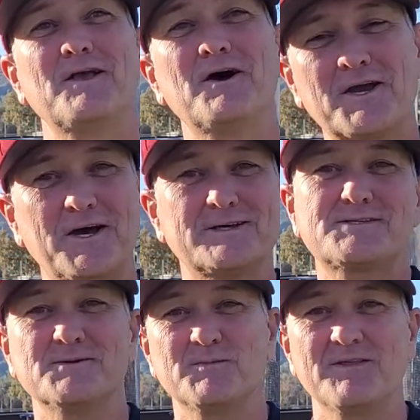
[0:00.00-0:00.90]

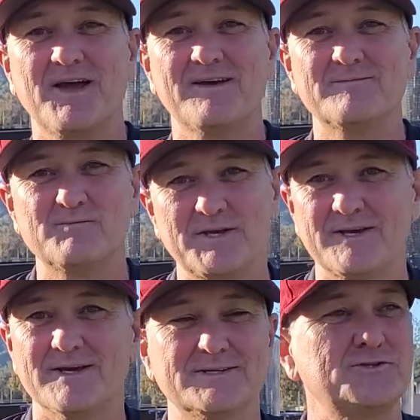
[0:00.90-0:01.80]
accustomed to that
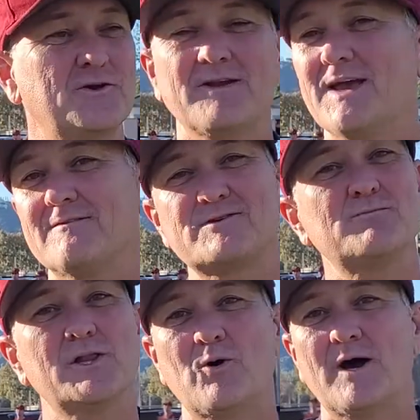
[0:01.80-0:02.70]
because you're going to have
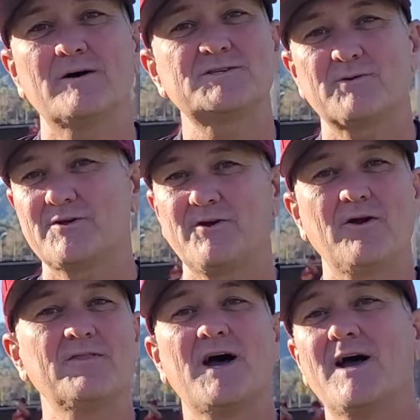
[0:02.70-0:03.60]
some blowouts, whether you're
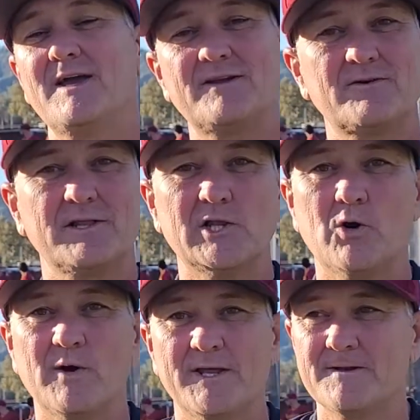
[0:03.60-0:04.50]
on the high end or the
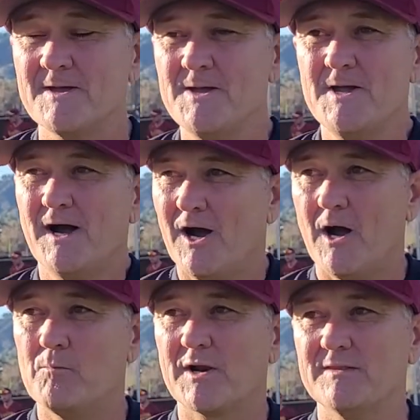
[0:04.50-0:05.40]
low end.
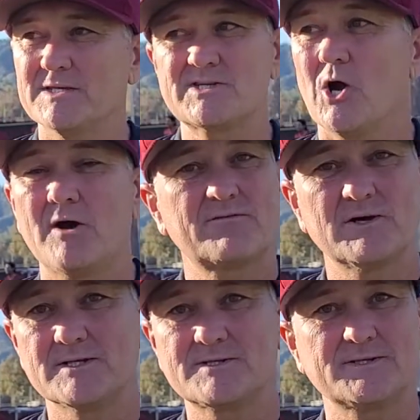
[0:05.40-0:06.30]
Uh, but in this
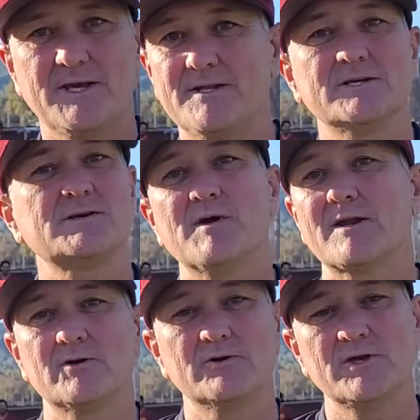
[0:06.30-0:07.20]
conference, it doesn't
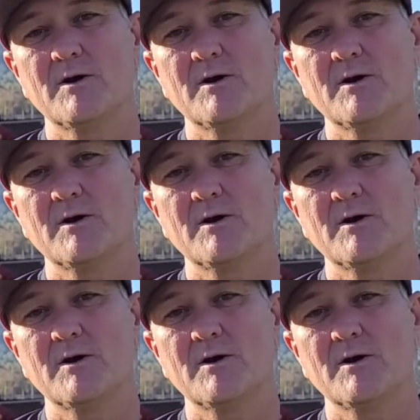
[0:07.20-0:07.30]
matter who the